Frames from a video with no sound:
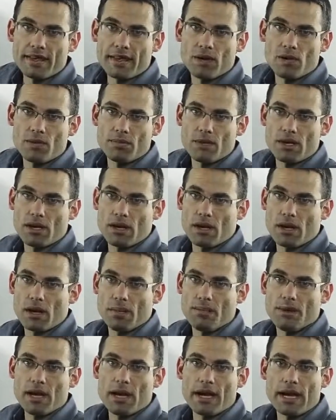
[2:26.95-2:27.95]
That would be a
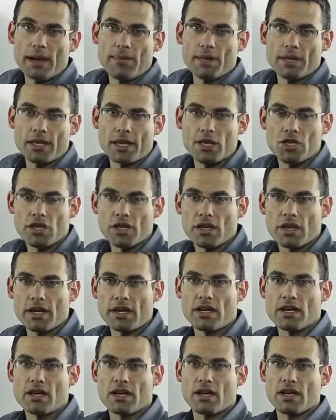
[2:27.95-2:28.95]
BI application
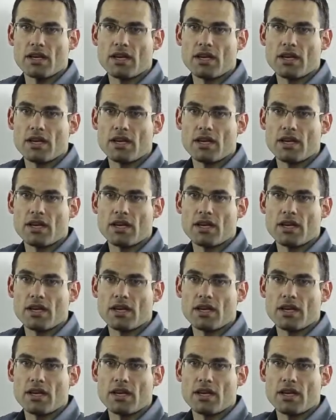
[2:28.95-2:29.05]
like